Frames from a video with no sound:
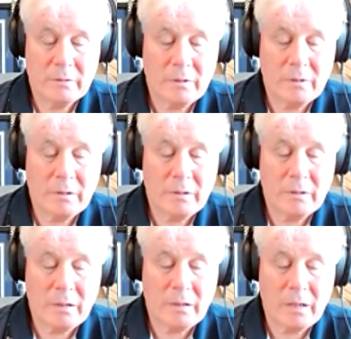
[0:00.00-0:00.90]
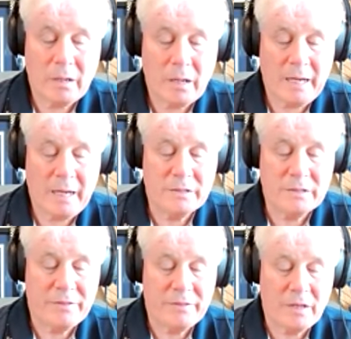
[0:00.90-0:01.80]
the top
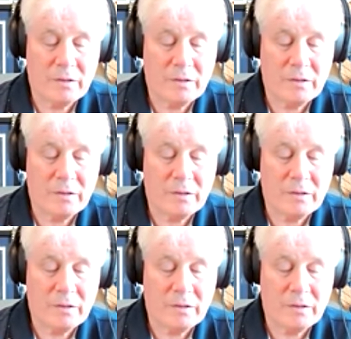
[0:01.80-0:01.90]
airplanes